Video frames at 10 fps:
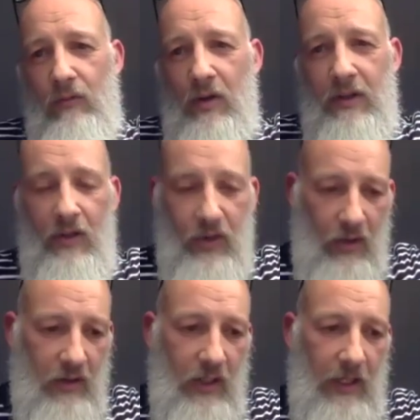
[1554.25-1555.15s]
on in the
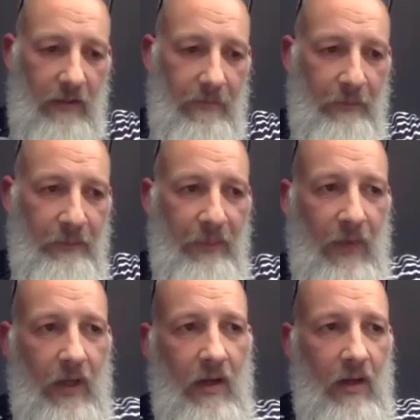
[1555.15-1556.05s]
journey,
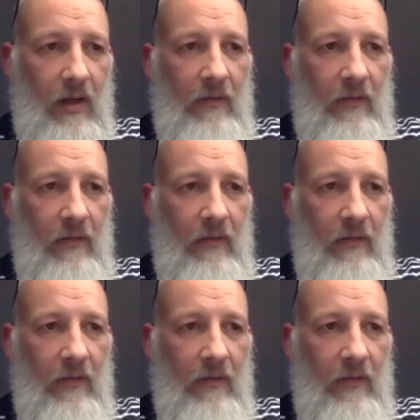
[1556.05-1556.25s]
yeah.